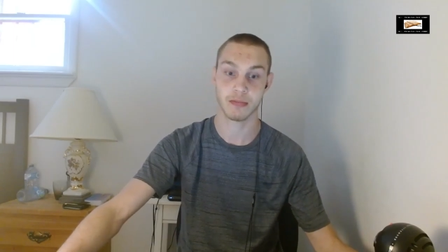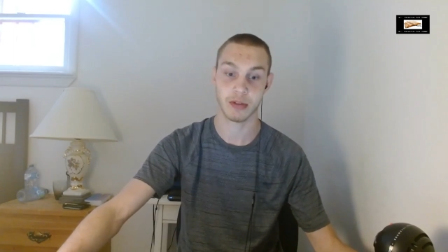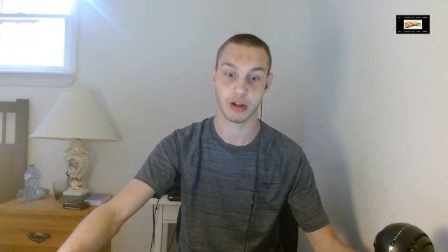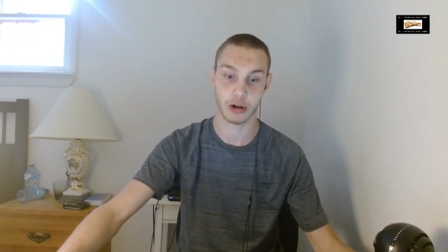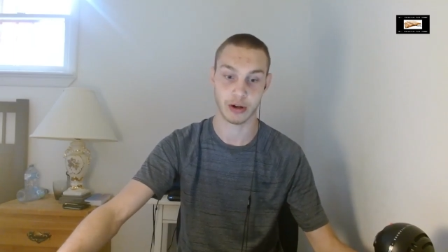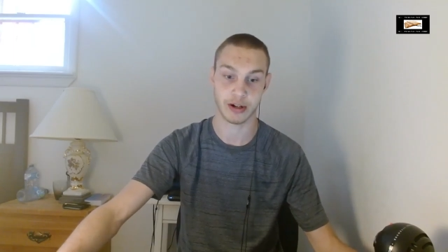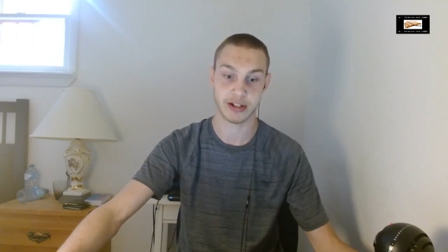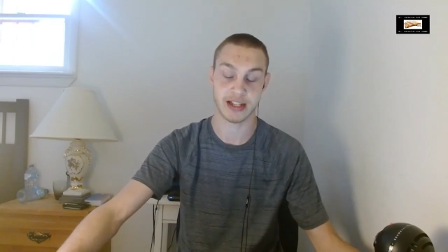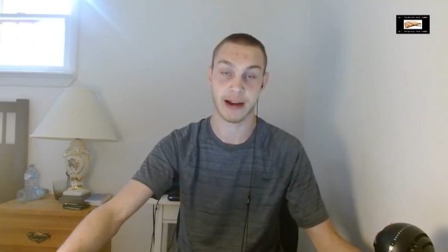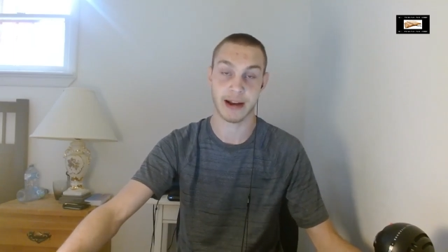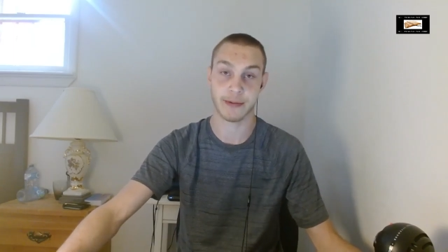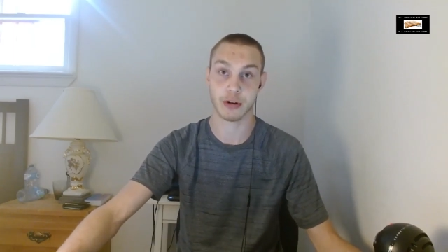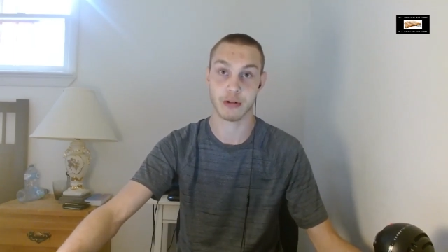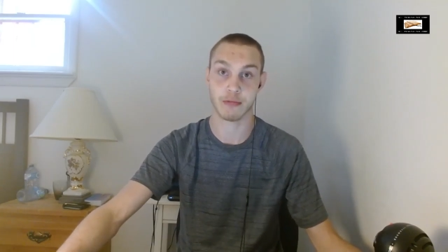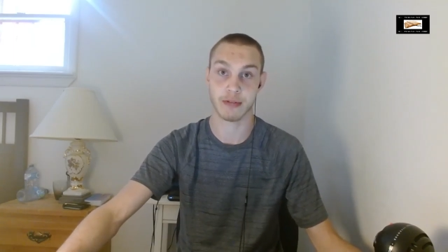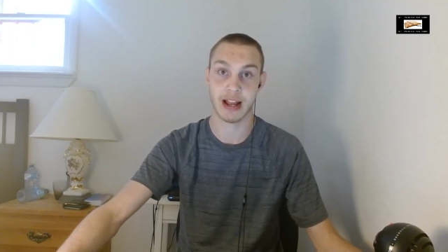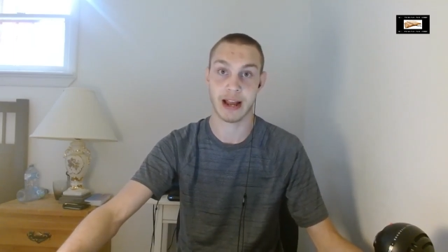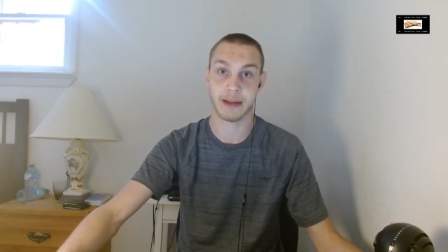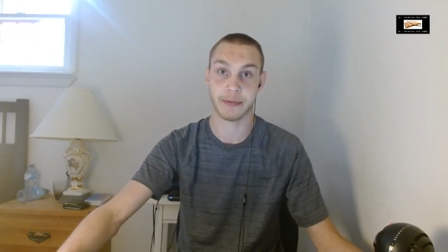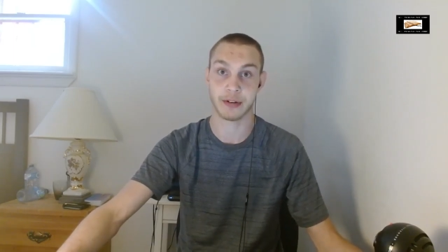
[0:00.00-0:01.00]
You know, because after
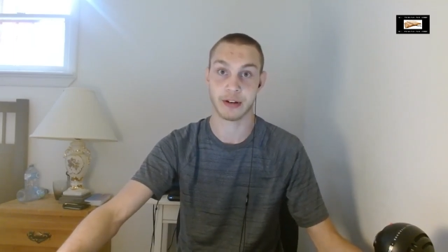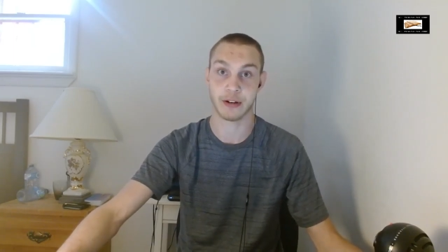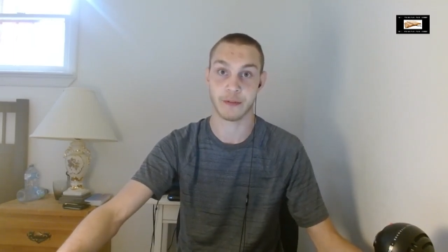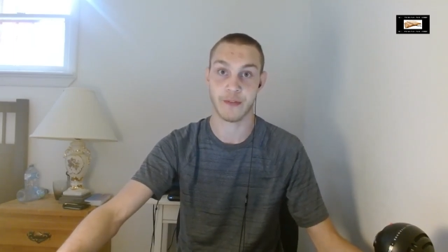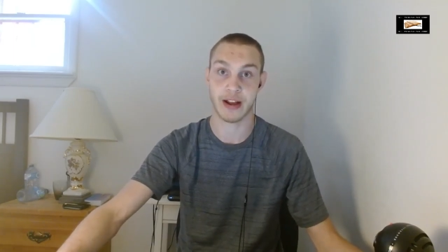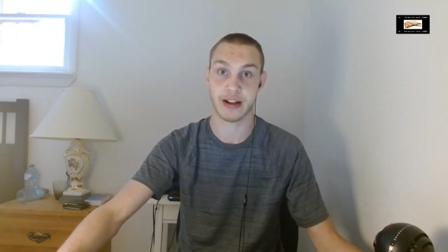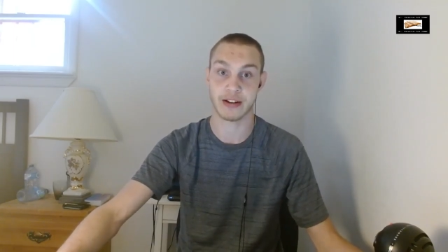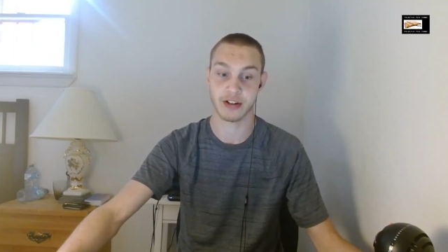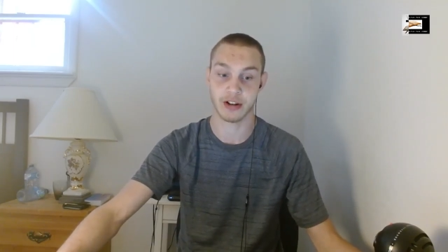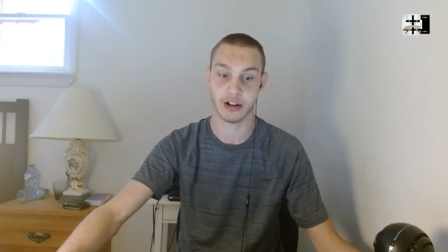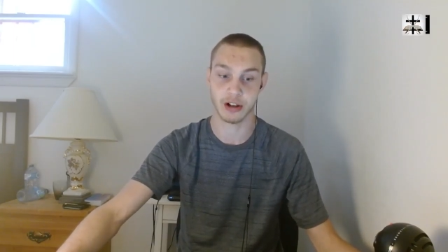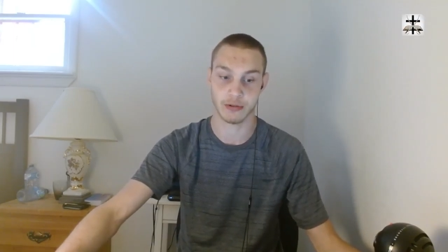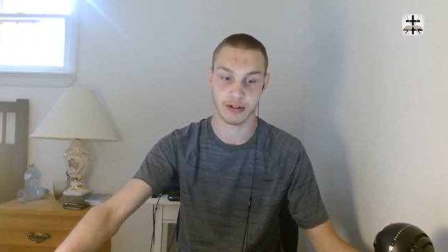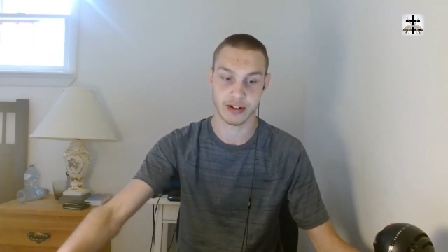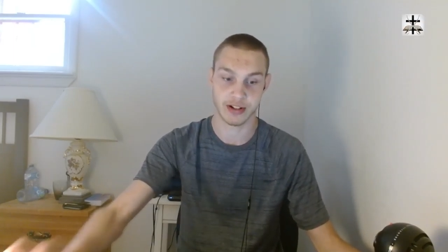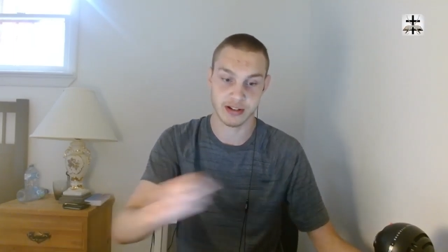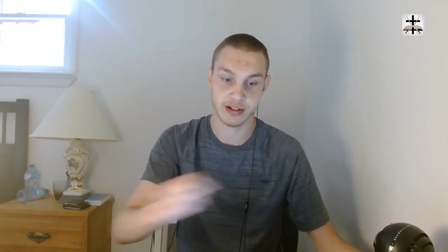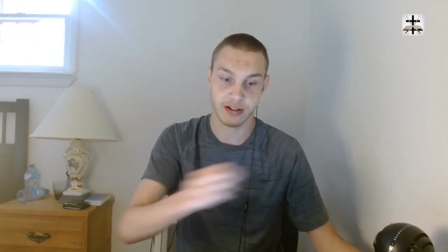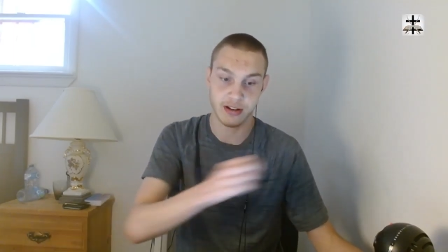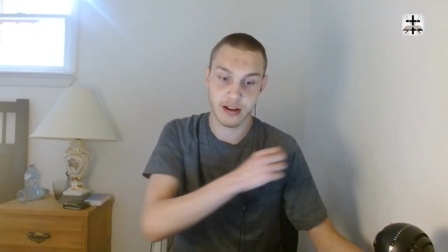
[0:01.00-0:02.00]
all, we have to defend
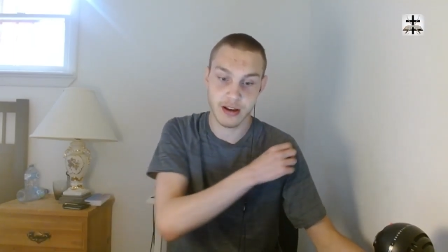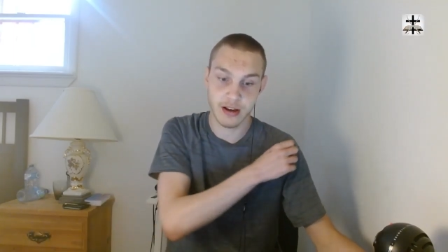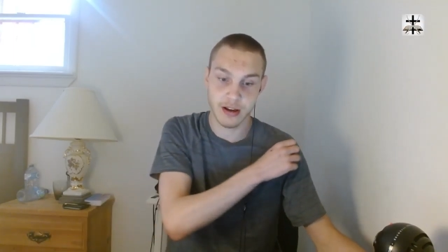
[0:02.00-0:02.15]
tolerance,